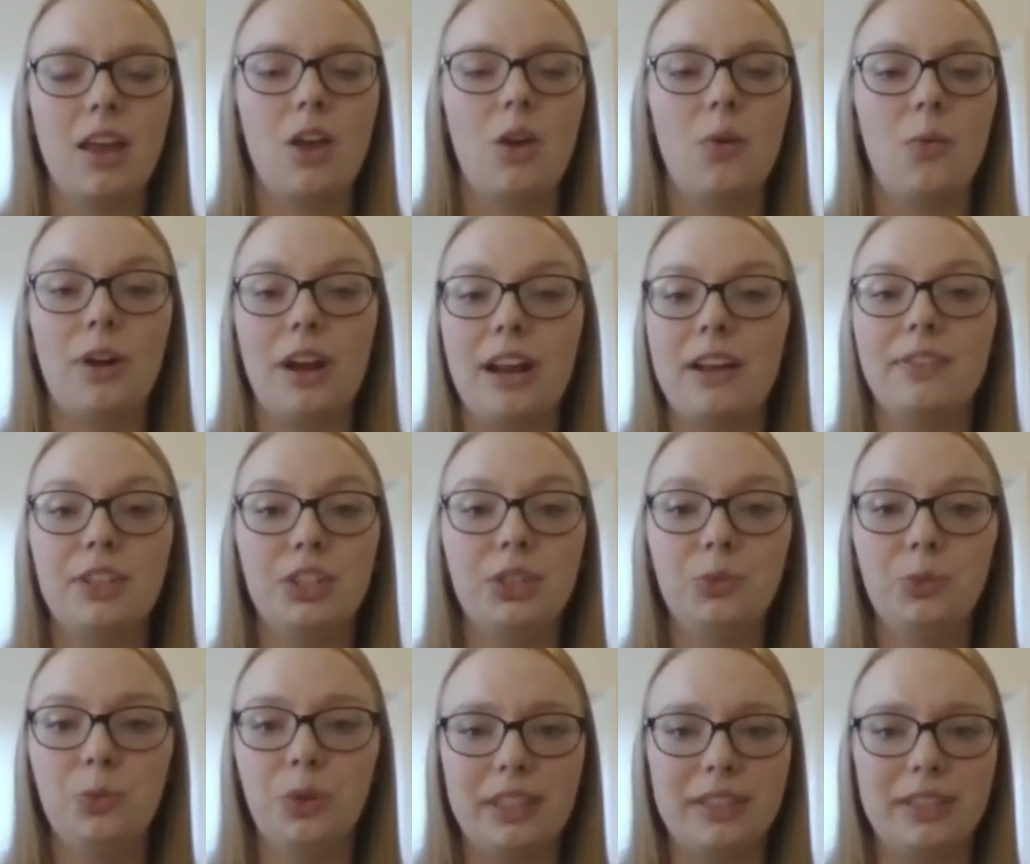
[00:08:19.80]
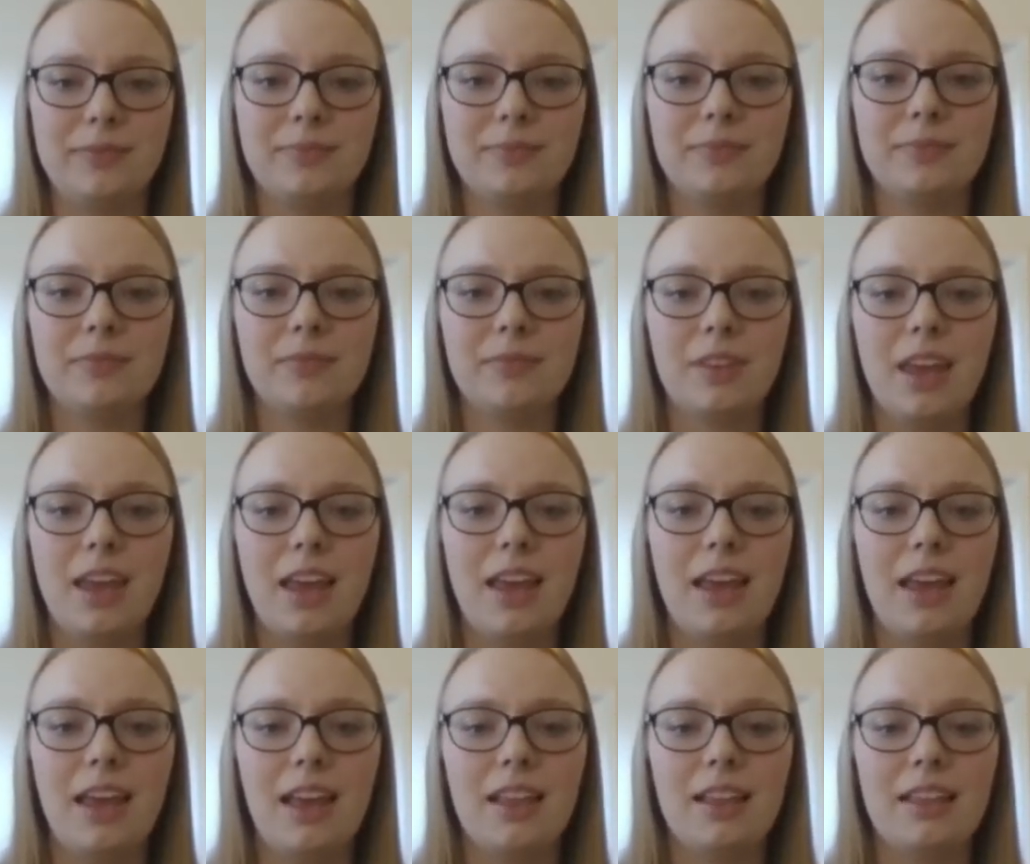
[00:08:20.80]
whatever you want,
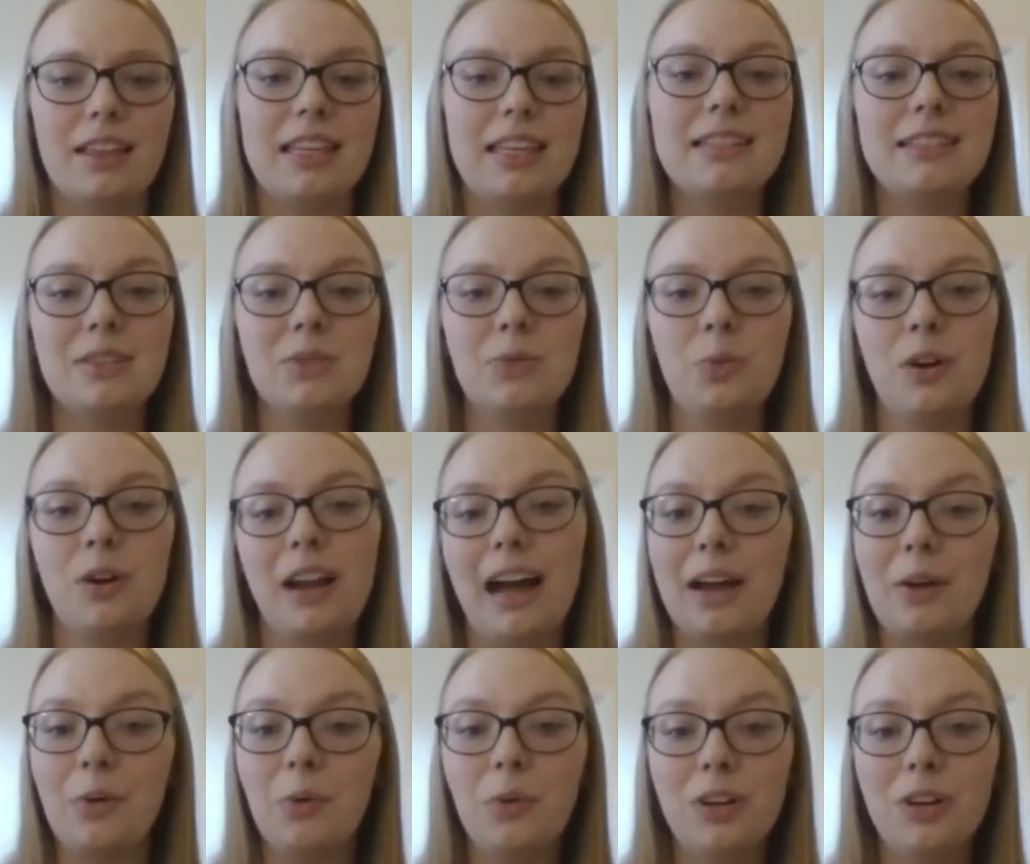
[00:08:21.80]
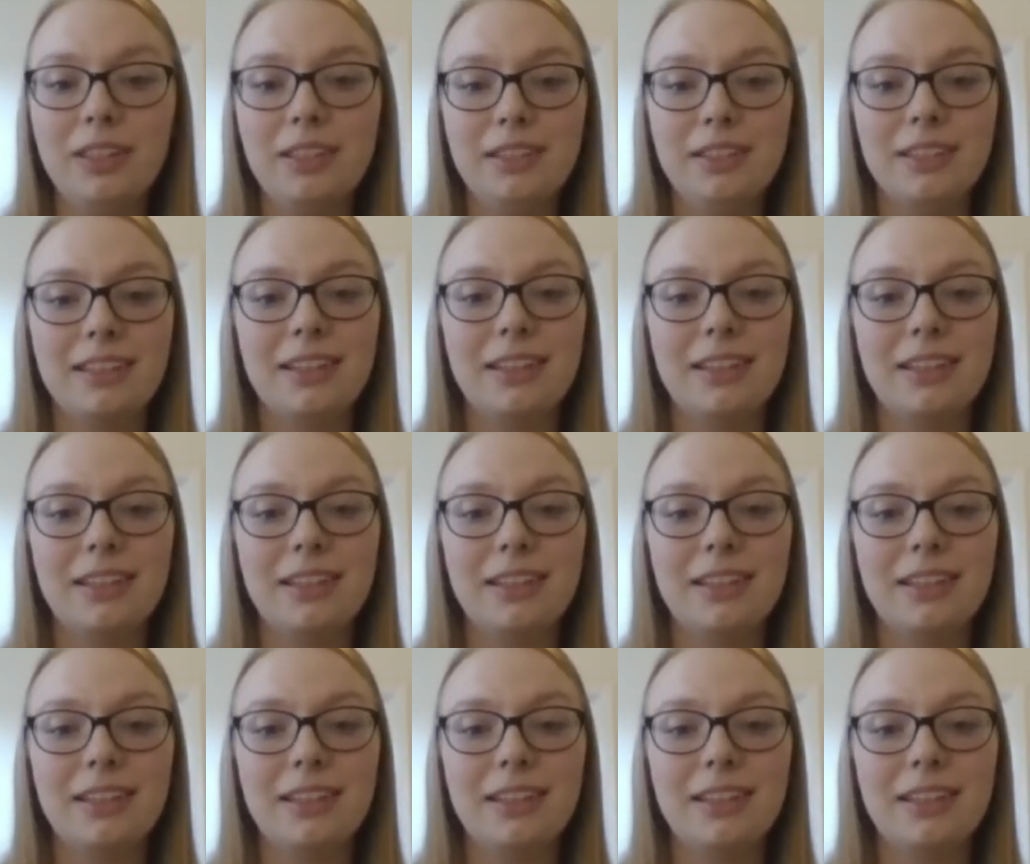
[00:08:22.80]
this is what I want,